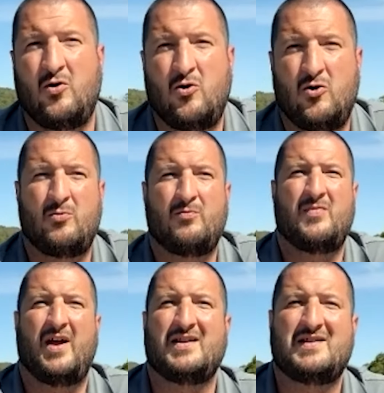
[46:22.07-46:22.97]
home
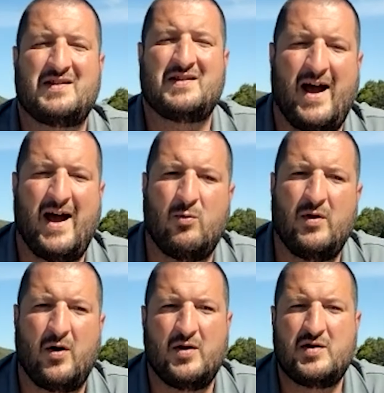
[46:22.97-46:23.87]
had sat with
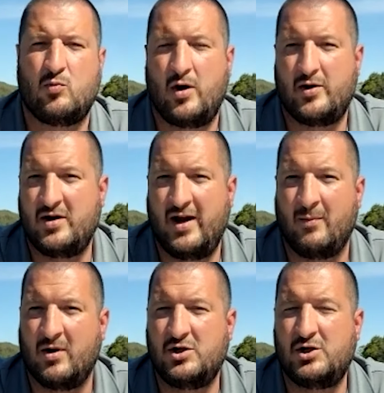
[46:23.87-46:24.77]
all this water
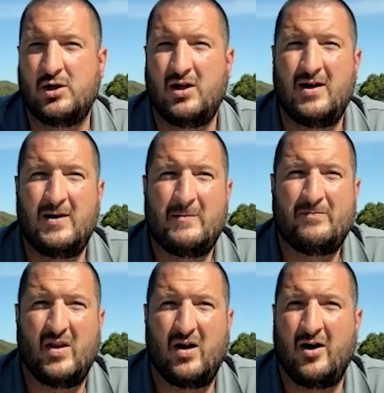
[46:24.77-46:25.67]
damage
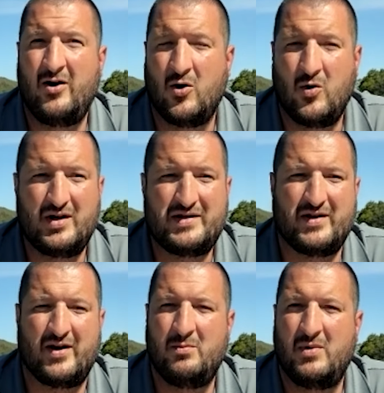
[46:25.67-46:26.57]
unnoticed,
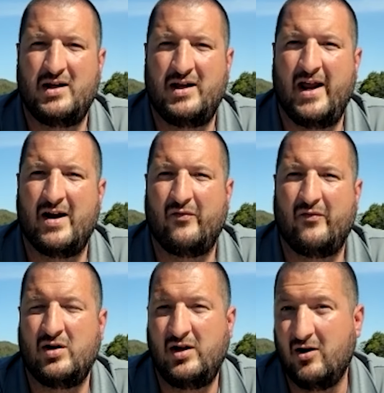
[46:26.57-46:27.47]
unmitigated
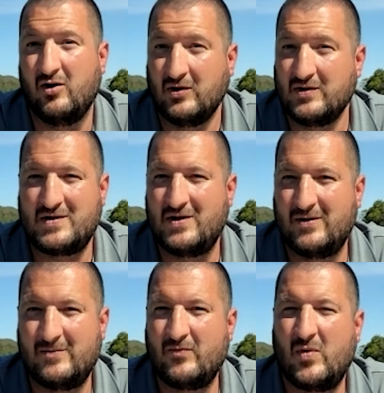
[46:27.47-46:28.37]
for years.
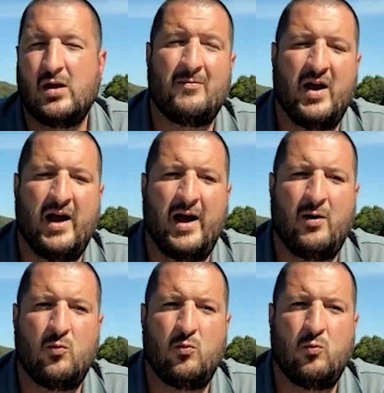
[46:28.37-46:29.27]

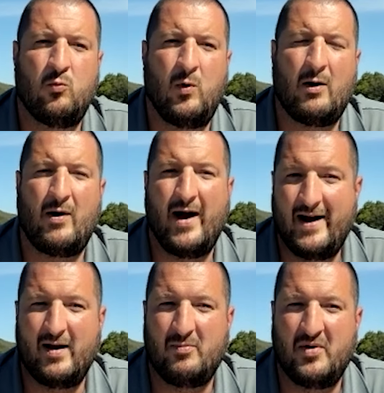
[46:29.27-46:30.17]
And how I
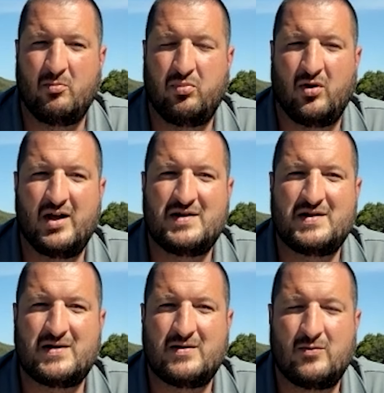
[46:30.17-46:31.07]
ended up in the
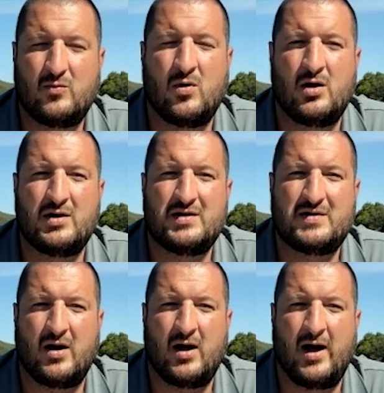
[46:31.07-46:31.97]
place
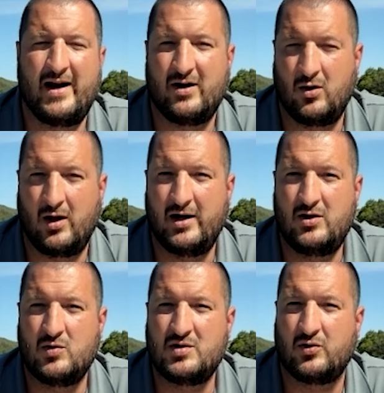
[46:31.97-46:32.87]
was I had a client
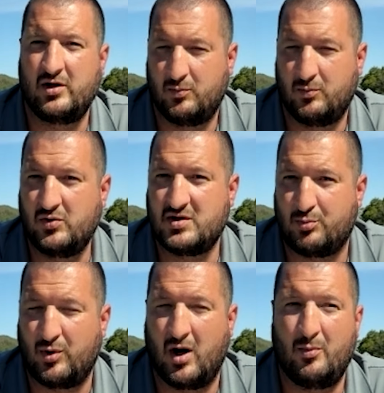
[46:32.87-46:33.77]
who was looking to purchase
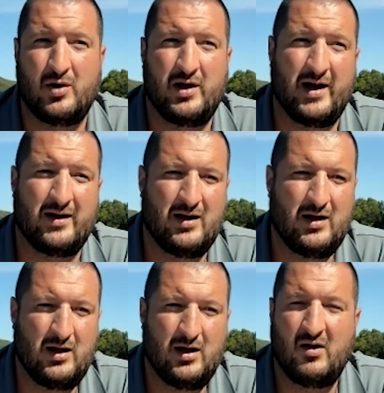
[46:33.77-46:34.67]
the property at
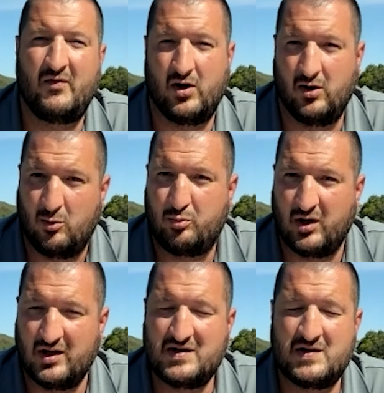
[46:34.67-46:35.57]
a very low
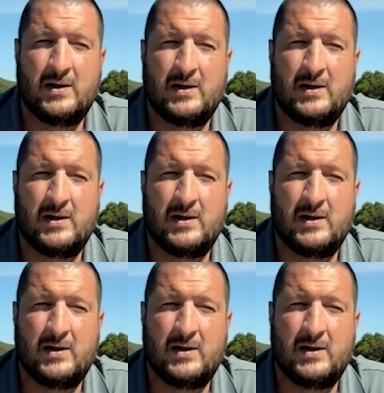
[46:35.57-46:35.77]
price.